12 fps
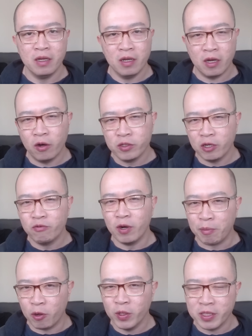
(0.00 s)
although
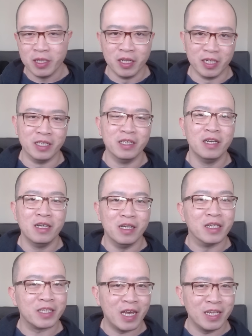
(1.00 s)
reportedly
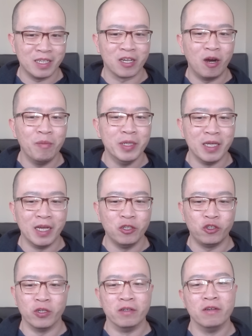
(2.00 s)
it has
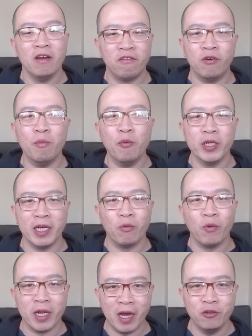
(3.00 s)
accommodation for more than
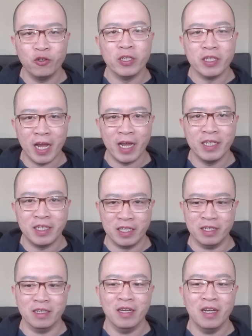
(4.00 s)

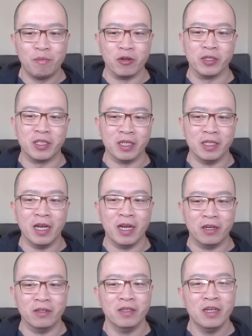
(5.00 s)
180
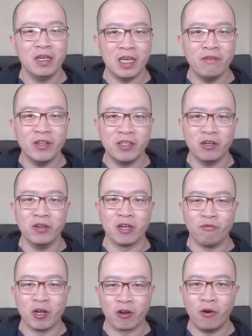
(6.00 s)
personnel, even though it
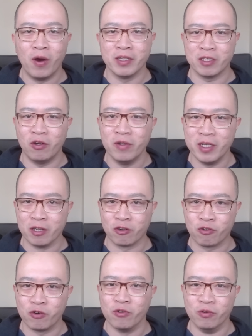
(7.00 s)
requires only a
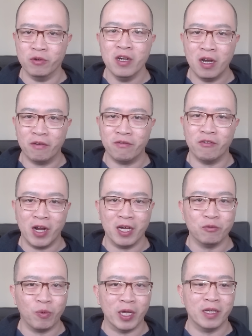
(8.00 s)
crew of
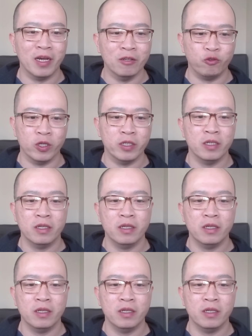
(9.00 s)
around 100.